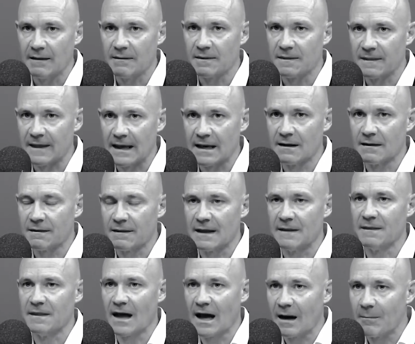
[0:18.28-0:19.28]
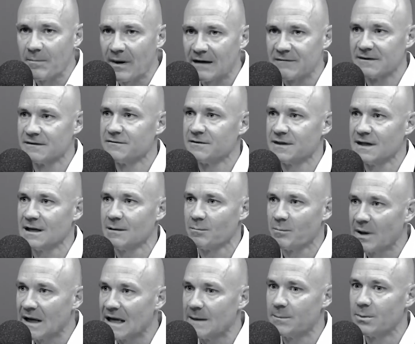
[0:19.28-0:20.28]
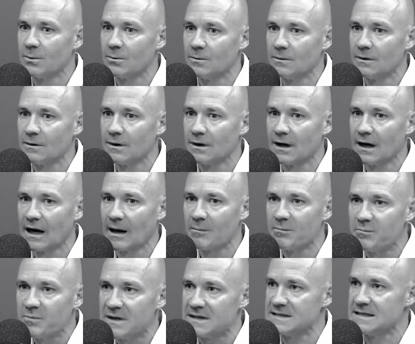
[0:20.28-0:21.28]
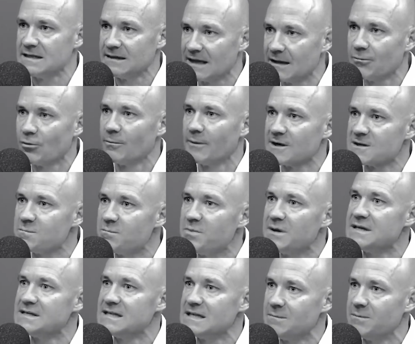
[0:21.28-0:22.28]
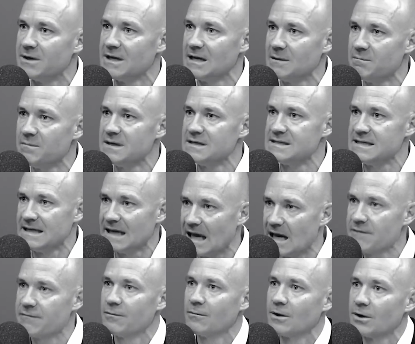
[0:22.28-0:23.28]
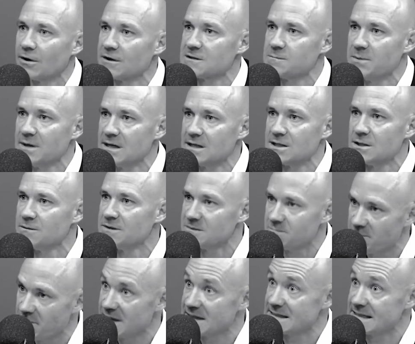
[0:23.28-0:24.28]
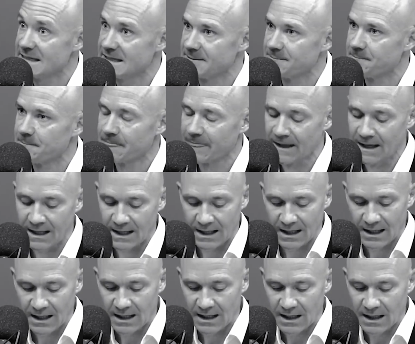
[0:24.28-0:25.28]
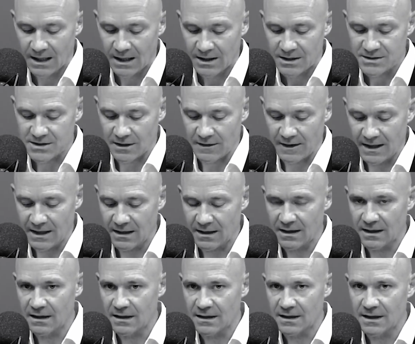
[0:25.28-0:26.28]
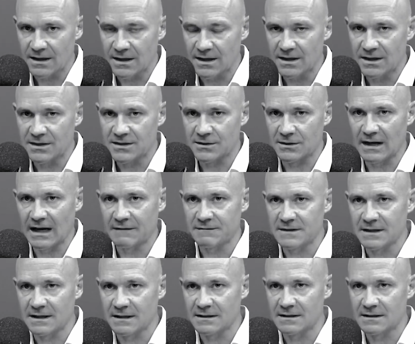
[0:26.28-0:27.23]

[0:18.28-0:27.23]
Then above everything, people are busy. They're almost busy being busy. Everyone I speak to is busy. So then you sort of have to